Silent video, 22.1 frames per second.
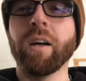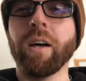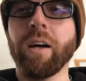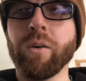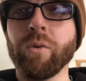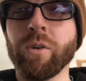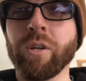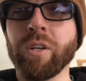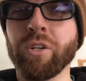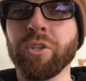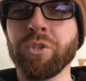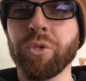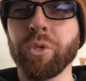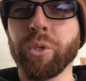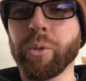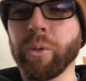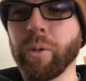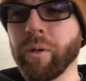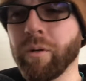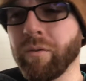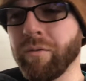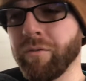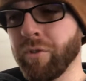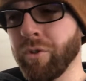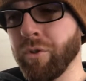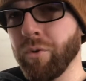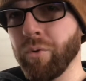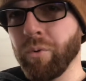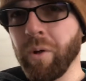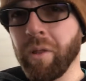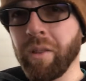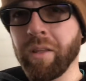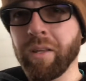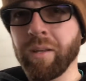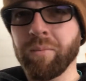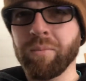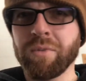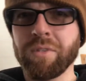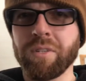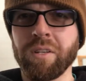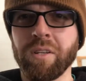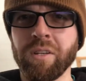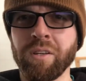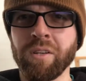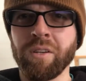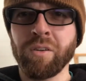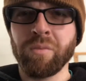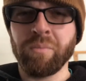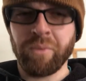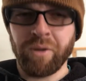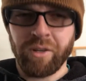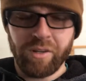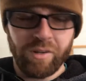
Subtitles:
I want to do a quick review while I'm sitting here in my